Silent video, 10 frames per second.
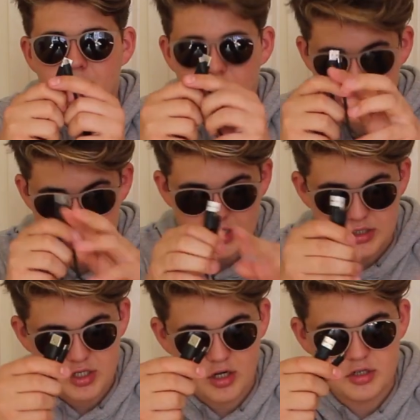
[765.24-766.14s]
which then
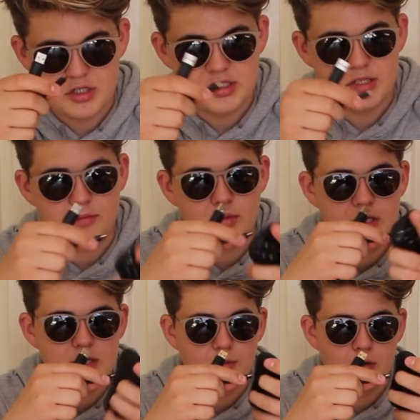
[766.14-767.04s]
charges
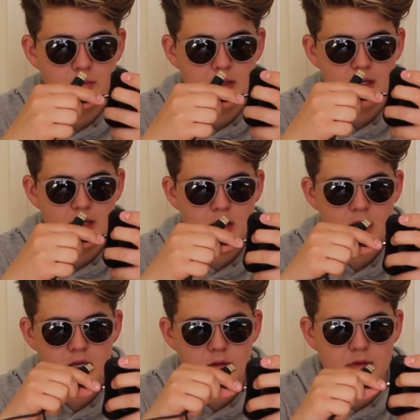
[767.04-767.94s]
simply in the bottom here,
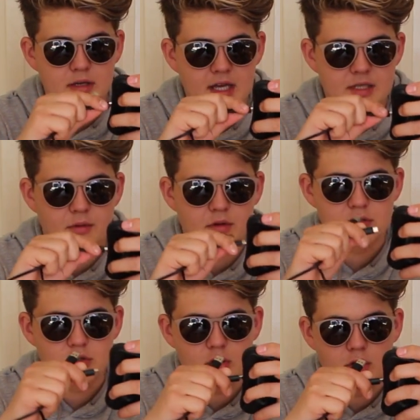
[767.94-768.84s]
like you would an Xbox
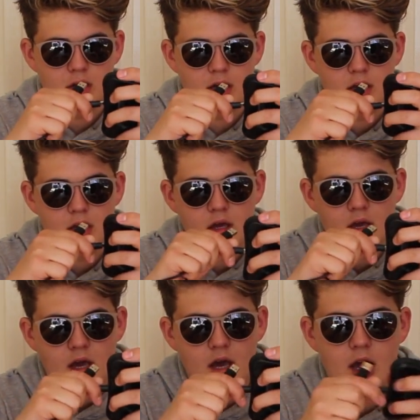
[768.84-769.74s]
controller.
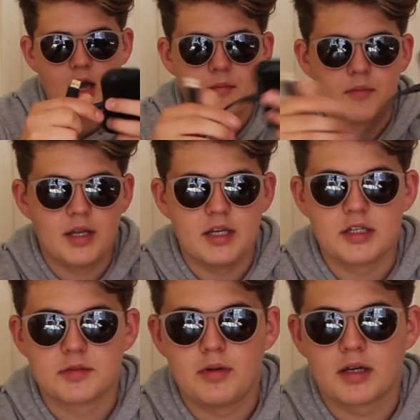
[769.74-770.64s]
And you
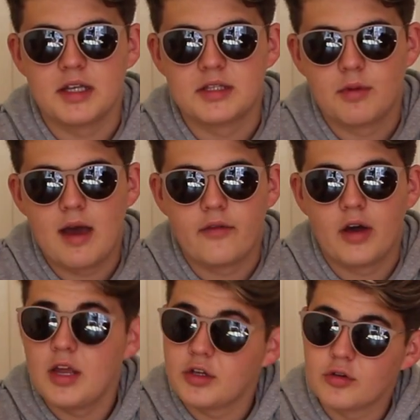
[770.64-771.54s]
just plug it into
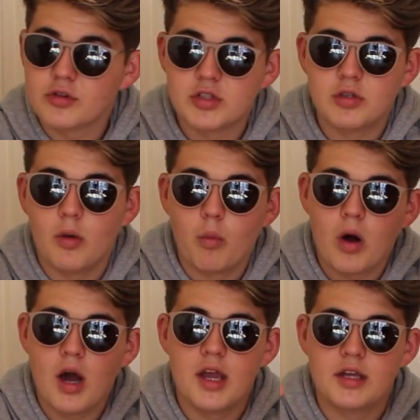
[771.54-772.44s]
whatever, and you can also do it
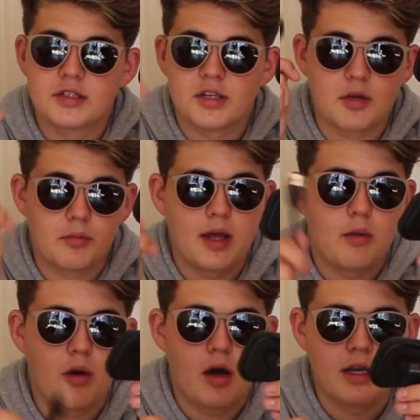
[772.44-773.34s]
wired, so you can play
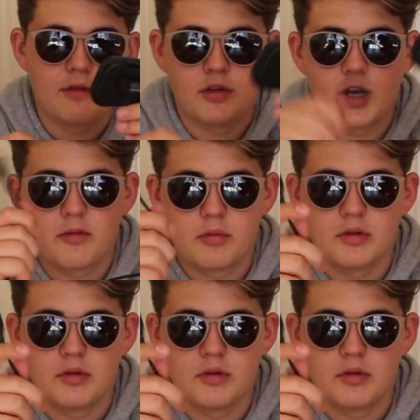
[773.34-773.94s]
wired if you don't have